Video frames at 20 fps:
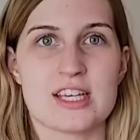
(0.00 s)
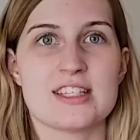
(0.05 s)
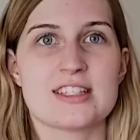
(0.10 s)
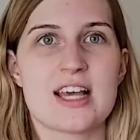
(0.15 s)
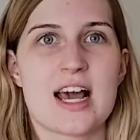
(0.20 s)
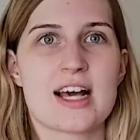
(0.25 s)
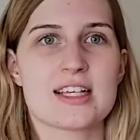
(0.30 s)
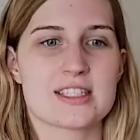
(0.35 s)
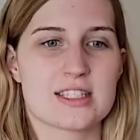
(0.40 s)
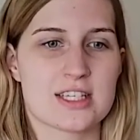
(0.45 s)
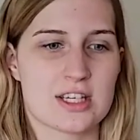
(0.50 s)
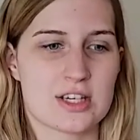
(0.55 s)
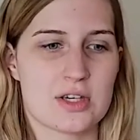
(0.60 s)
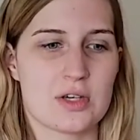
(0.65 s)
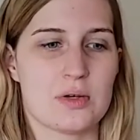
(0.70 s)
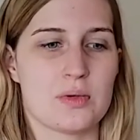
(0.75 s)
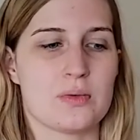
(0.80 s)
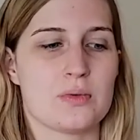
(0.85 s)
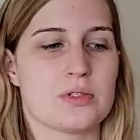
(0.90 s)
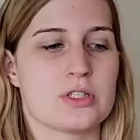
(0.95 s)
He's asking
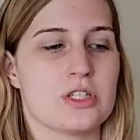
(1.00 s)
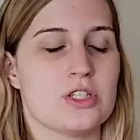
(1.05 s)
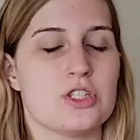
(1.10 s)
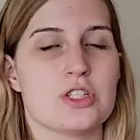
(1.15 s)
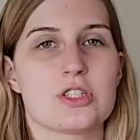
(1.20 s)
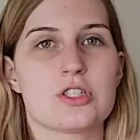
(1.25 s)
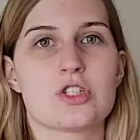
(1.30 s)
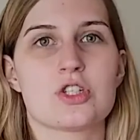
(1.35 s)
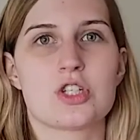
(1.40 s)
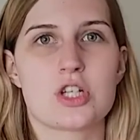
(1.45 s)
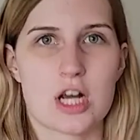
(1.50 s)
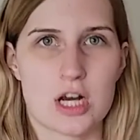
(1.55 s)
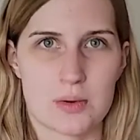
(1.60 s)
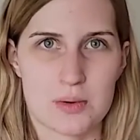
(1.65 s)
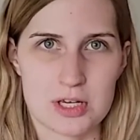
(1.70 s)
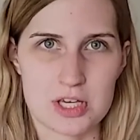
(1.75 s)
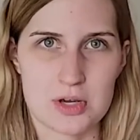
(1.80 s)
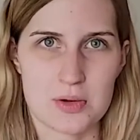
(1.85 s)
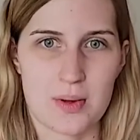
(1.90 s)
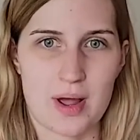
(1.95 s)
you to just share
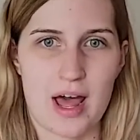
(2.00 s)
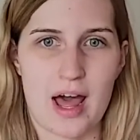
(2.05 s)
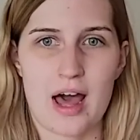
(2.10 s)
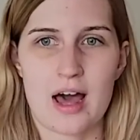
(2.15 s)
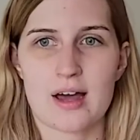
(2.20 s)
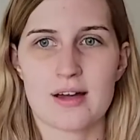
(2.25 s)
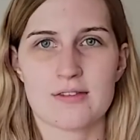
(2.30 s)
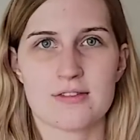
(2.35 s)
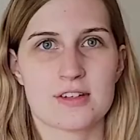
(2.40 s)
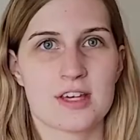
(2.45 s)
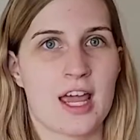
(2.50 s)
what you have.